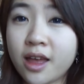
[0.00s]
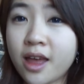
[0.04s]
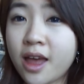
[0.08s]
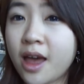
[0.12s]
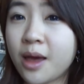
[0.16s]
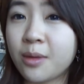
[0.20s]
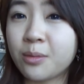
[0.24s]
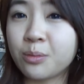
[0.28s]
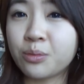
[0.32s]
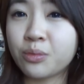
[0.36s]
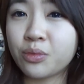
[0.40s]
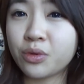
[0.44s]

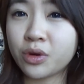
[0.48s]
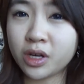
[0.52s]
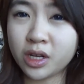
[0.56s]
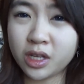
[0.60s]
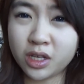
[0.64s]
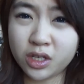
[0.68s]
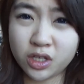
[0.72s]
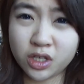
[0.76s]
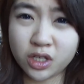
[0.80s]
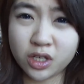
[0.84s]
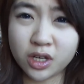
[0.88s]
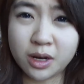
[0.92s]
I'm
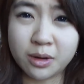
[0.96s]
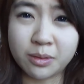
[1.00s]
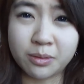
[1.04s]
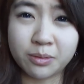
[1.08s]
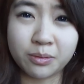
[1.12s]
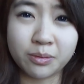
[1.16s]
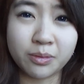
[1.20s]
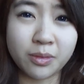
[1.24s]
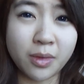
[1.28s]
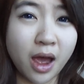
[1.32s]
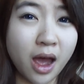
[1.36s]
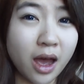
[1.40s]
pretty sure
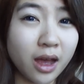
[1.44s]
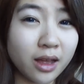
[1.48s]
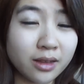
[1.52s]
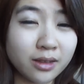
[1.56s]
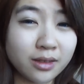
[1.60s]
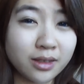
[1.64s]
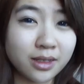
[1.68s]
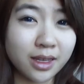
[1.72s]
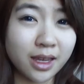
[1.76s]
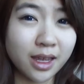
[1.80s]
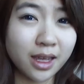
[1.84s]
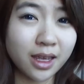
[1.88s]
I'm
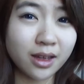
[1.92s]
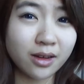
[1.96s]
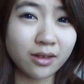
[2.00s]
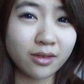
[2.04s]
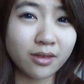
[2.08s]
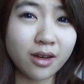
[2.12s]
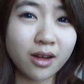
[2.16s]
not saying it